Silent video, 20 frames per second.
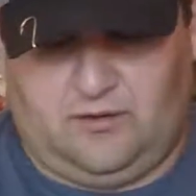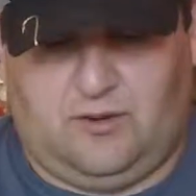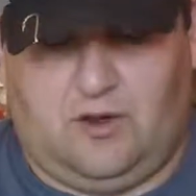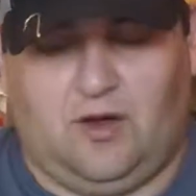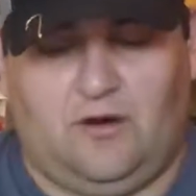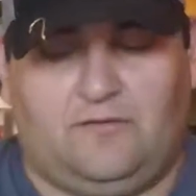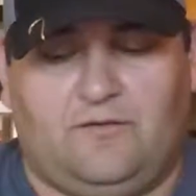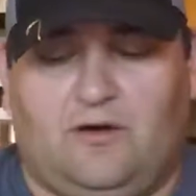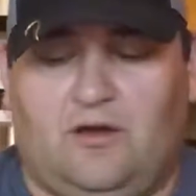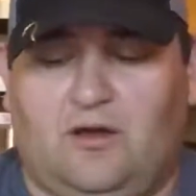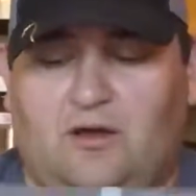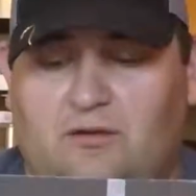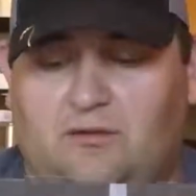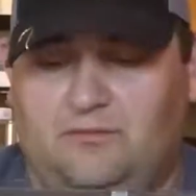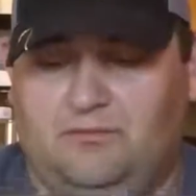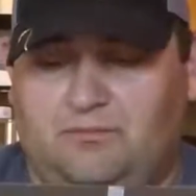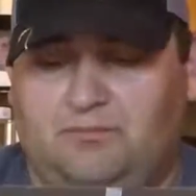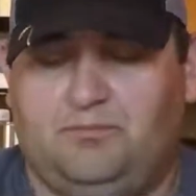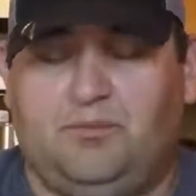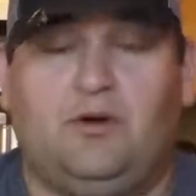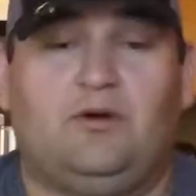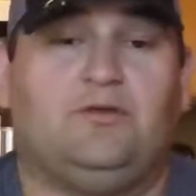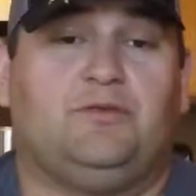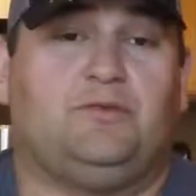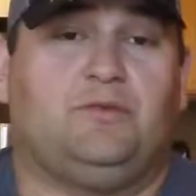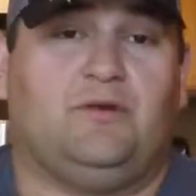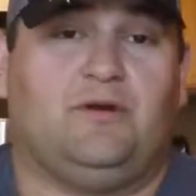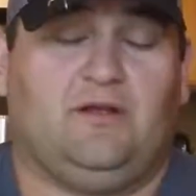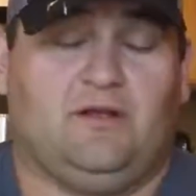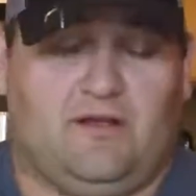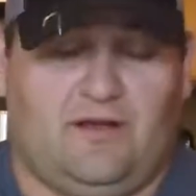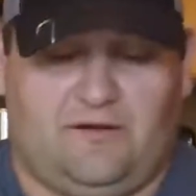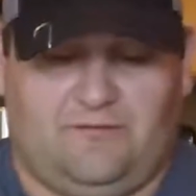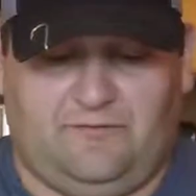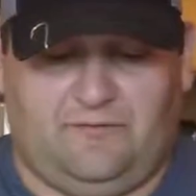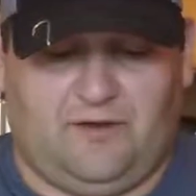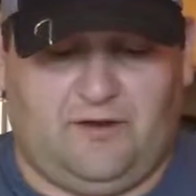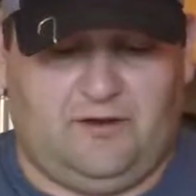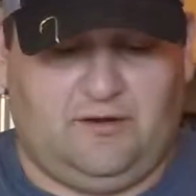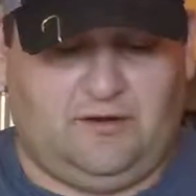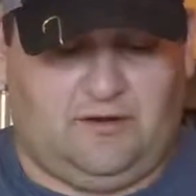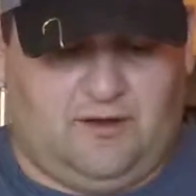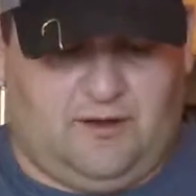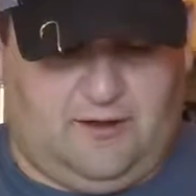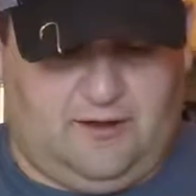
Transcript: overall, both pretty a lot of fun.